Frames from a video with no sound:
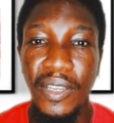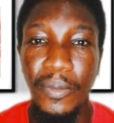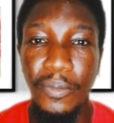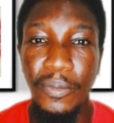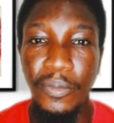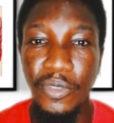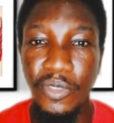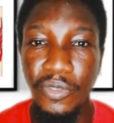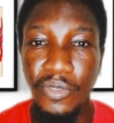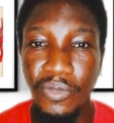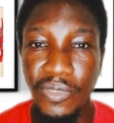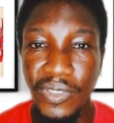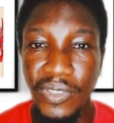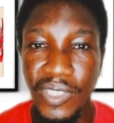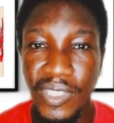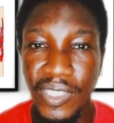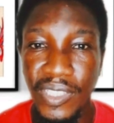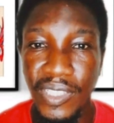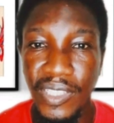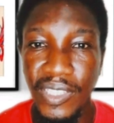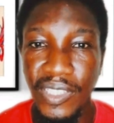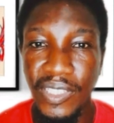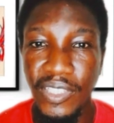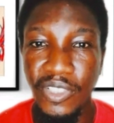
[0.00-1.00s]

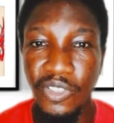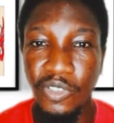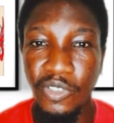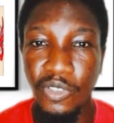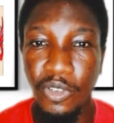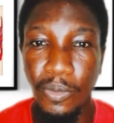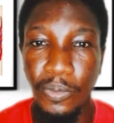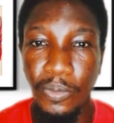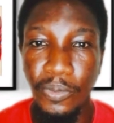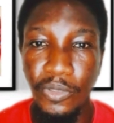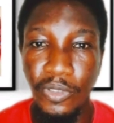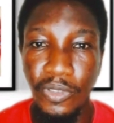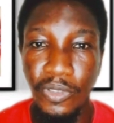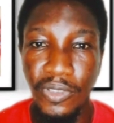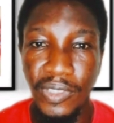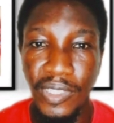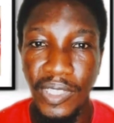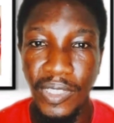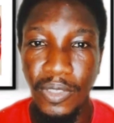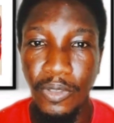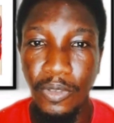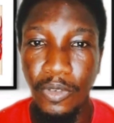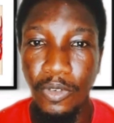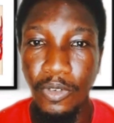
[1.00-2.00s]
music, sculptures,
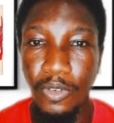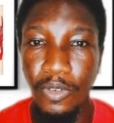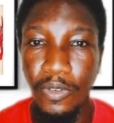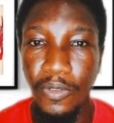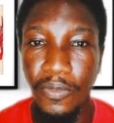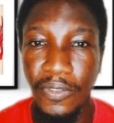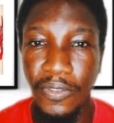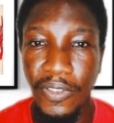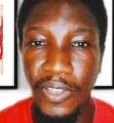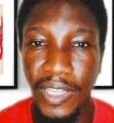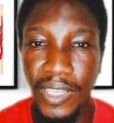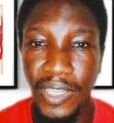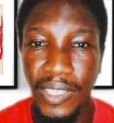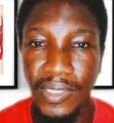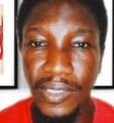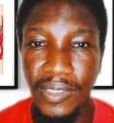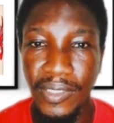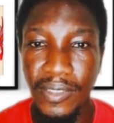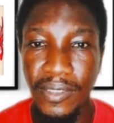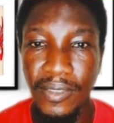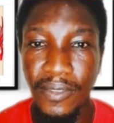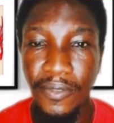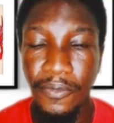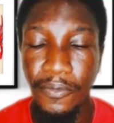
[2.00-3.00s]
and all of that,
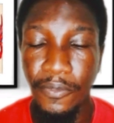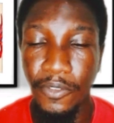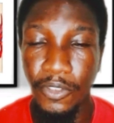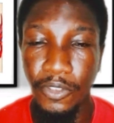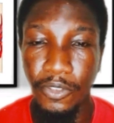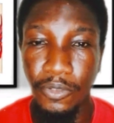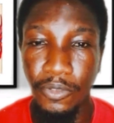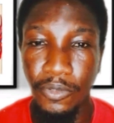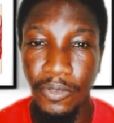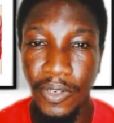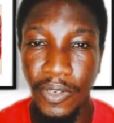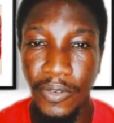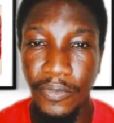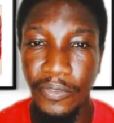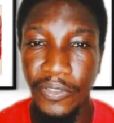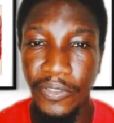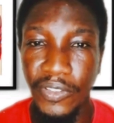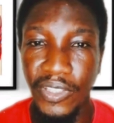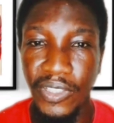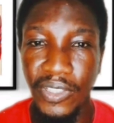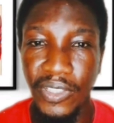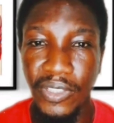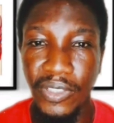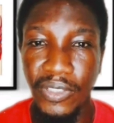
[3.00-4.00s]
photography,
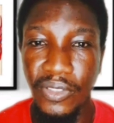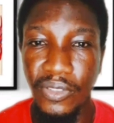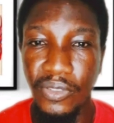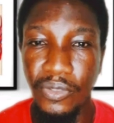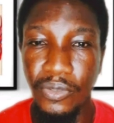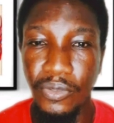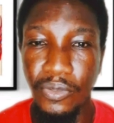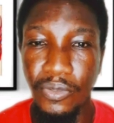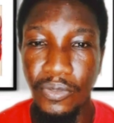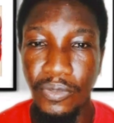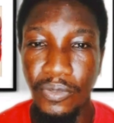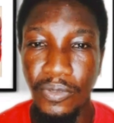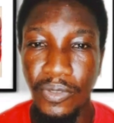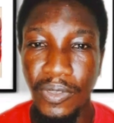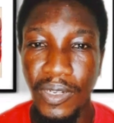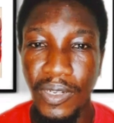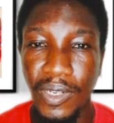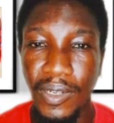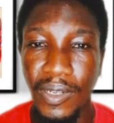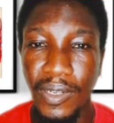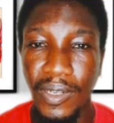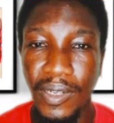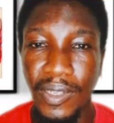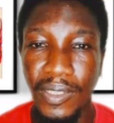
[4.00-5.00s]
you know,
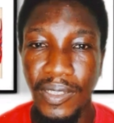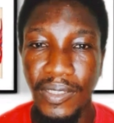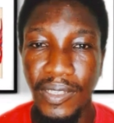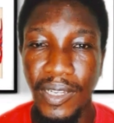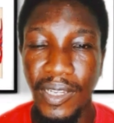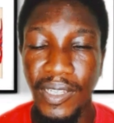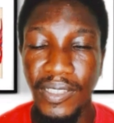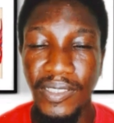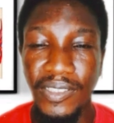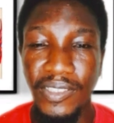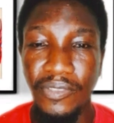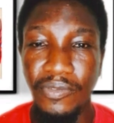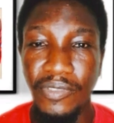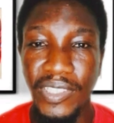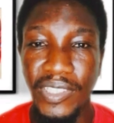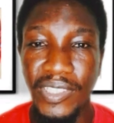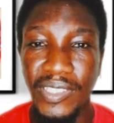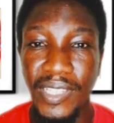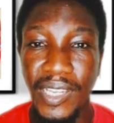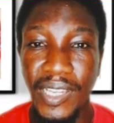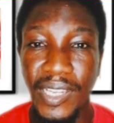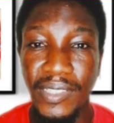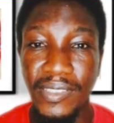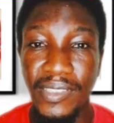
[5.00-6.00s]
and the
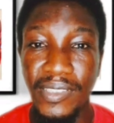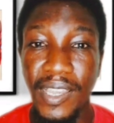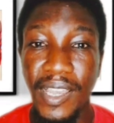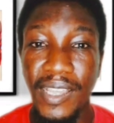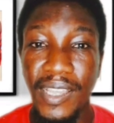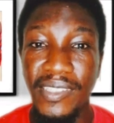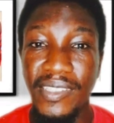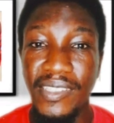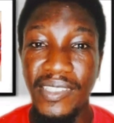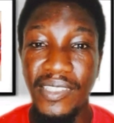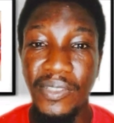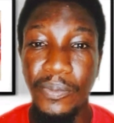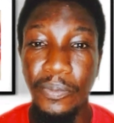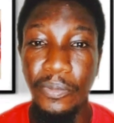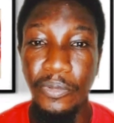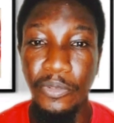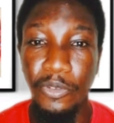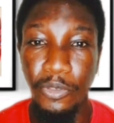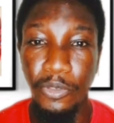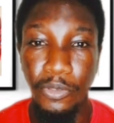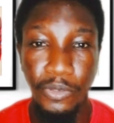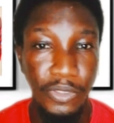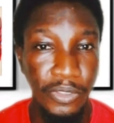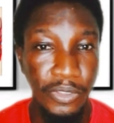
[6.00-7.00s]
rest. Art is
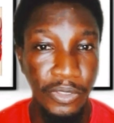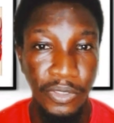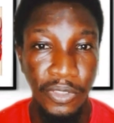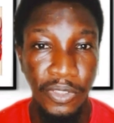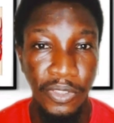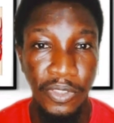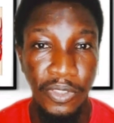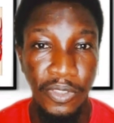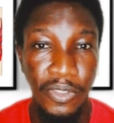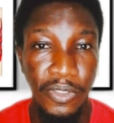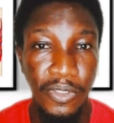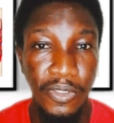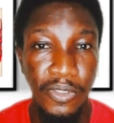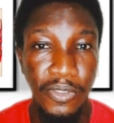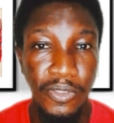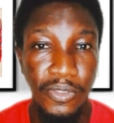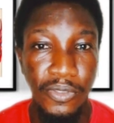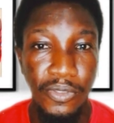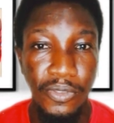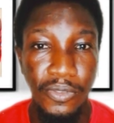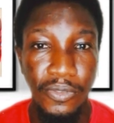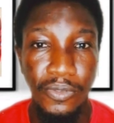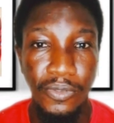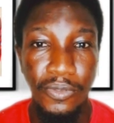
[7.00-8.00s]
broad,
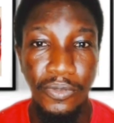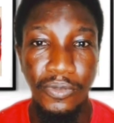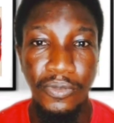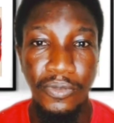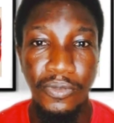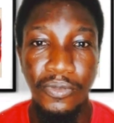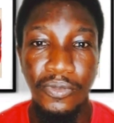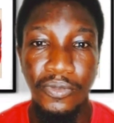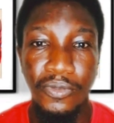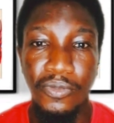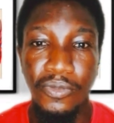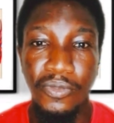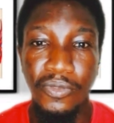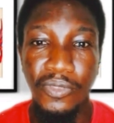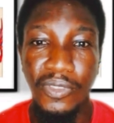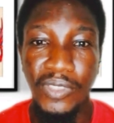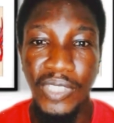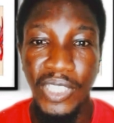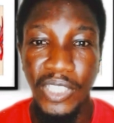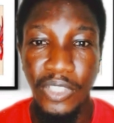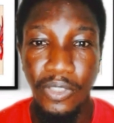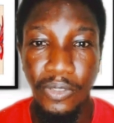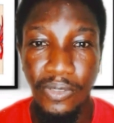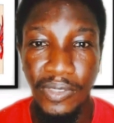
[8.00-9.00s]
so
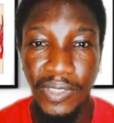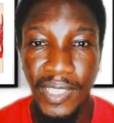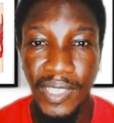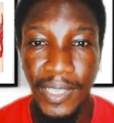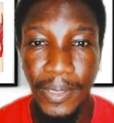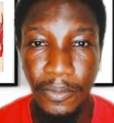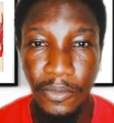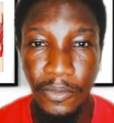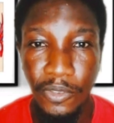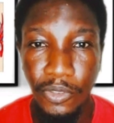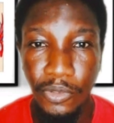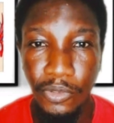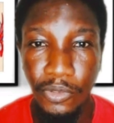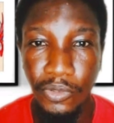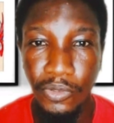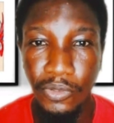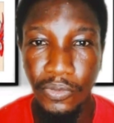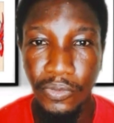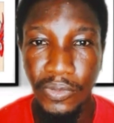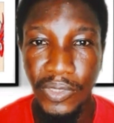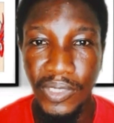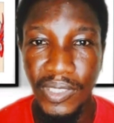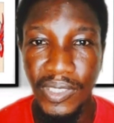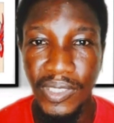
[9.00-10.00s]
take your time, go
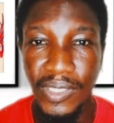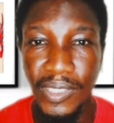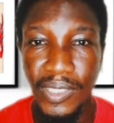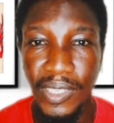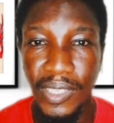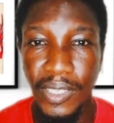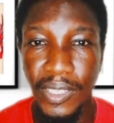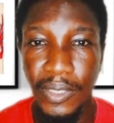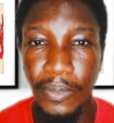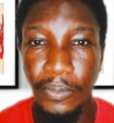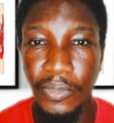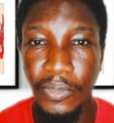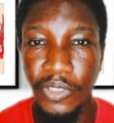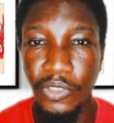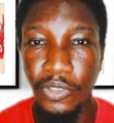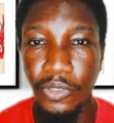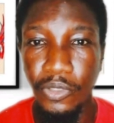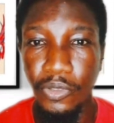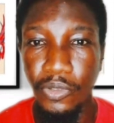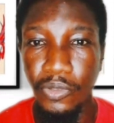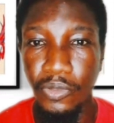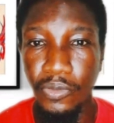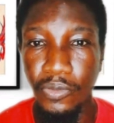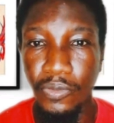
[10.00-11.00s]
through it, and be
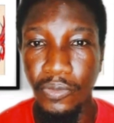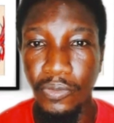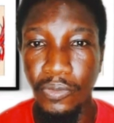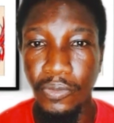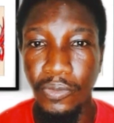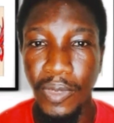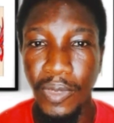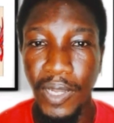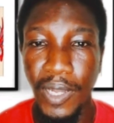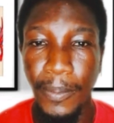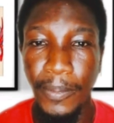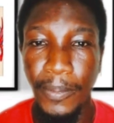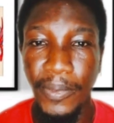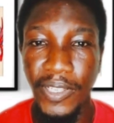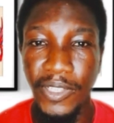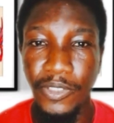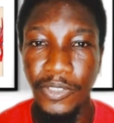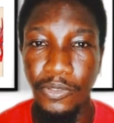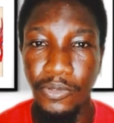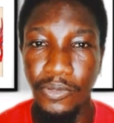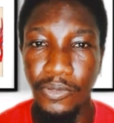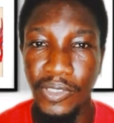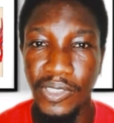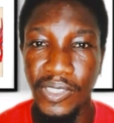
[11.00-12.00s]
sure to apply
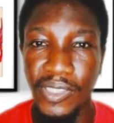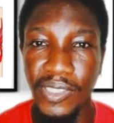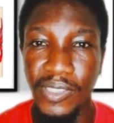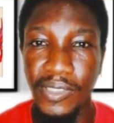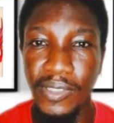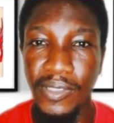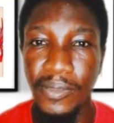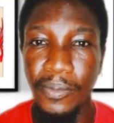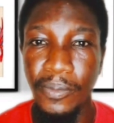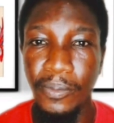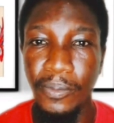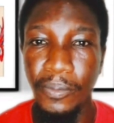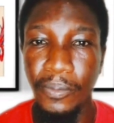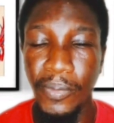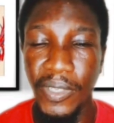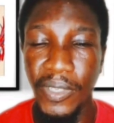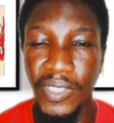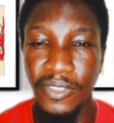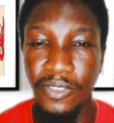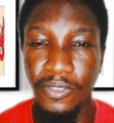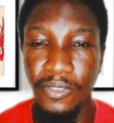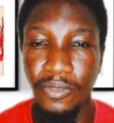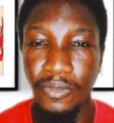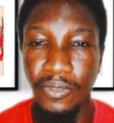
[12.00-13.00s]
to this
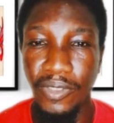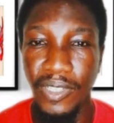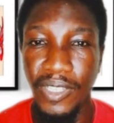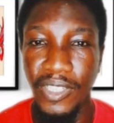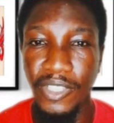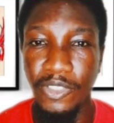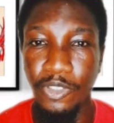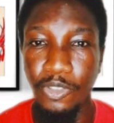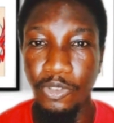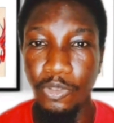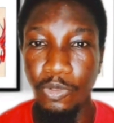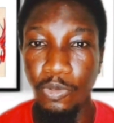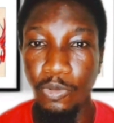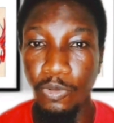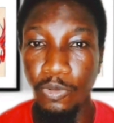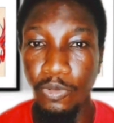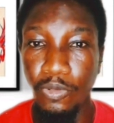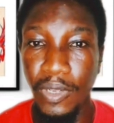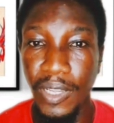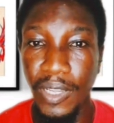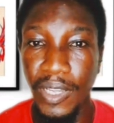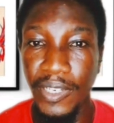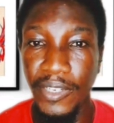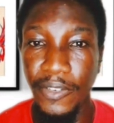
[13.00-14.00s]
particular school
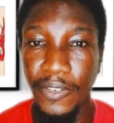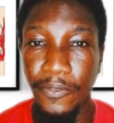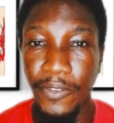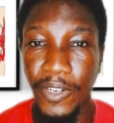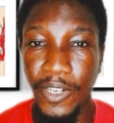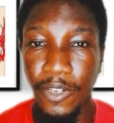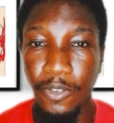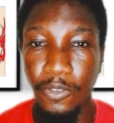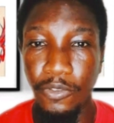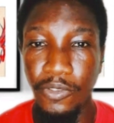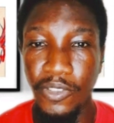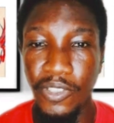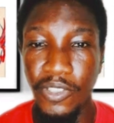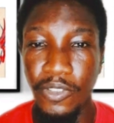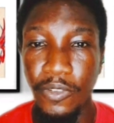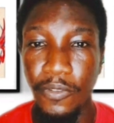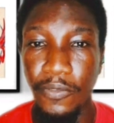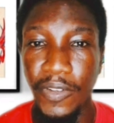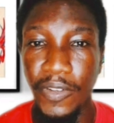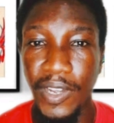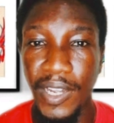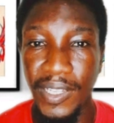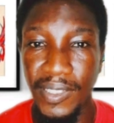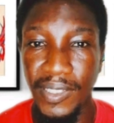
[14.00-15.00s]
and the Faculty
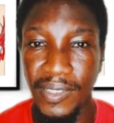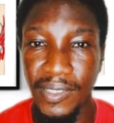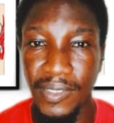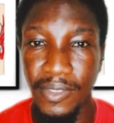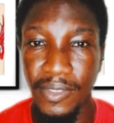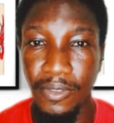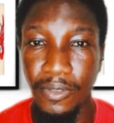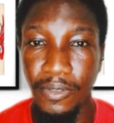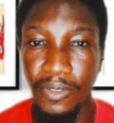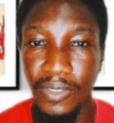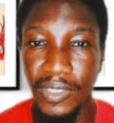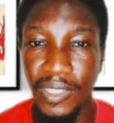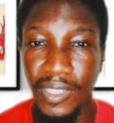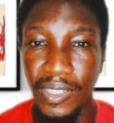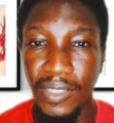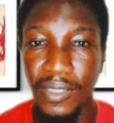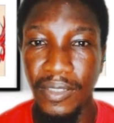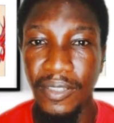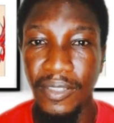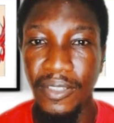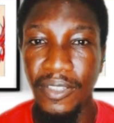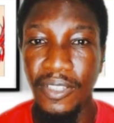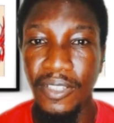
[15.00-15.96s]
of Arts under